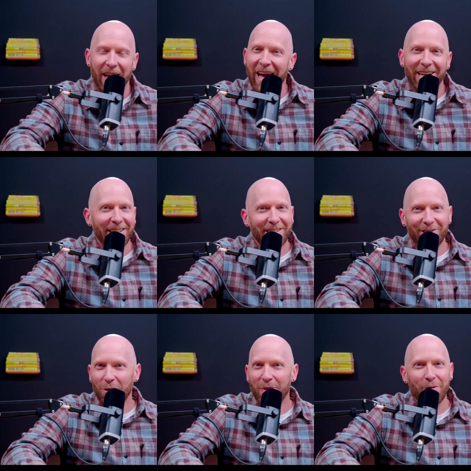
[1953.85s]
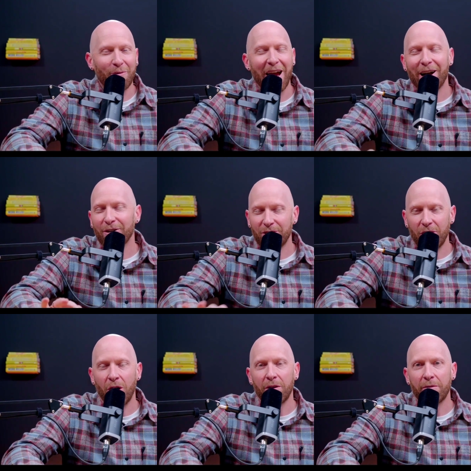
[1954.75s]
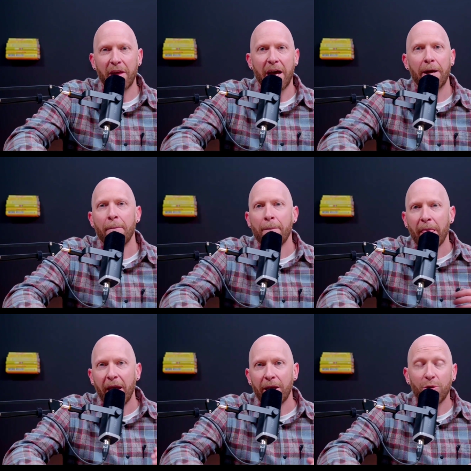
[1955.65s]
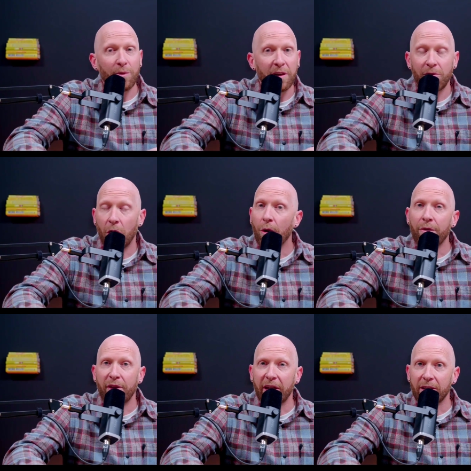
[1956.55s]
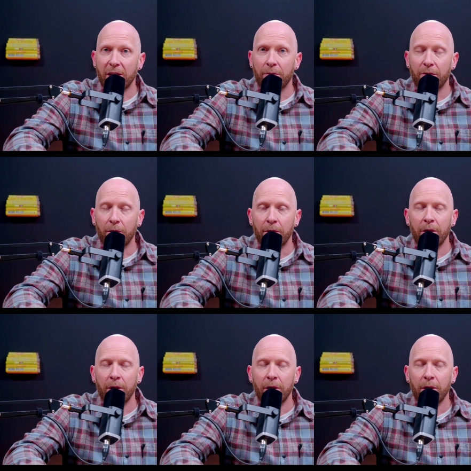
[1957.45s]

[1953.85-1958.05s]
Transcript: edited too many rounds, all of that, and you believe the whole thing is helpful.